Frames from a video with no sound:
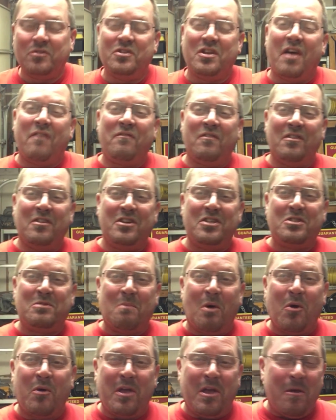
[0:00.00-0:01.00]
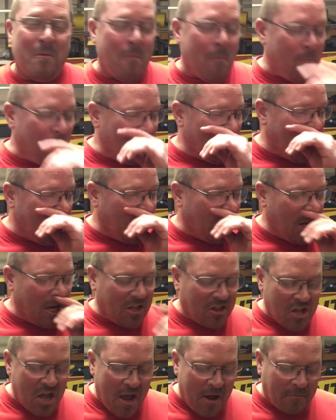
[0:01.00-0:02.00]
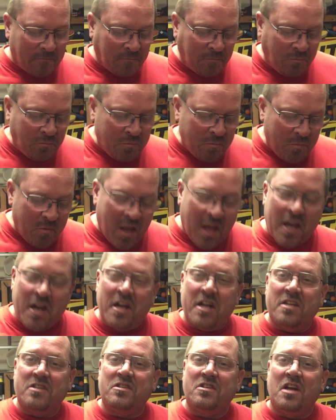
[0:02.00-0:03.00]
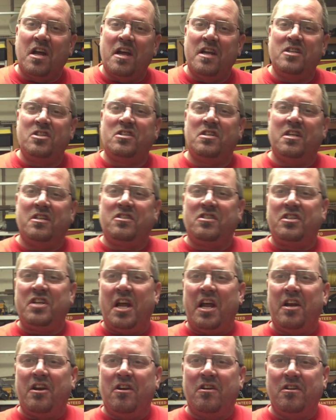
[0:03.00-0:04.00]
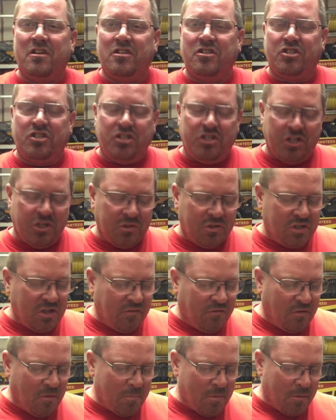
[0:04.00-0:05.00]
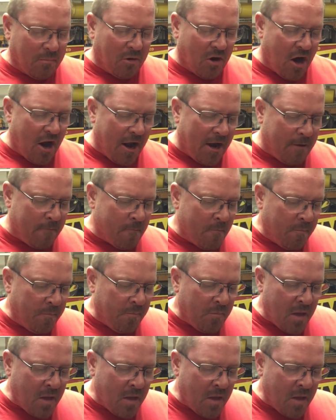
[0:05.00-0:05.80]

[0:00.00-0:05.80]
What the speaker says: Definitely smoky. I like that. It is nice. It's tender. It's juicy from the brine.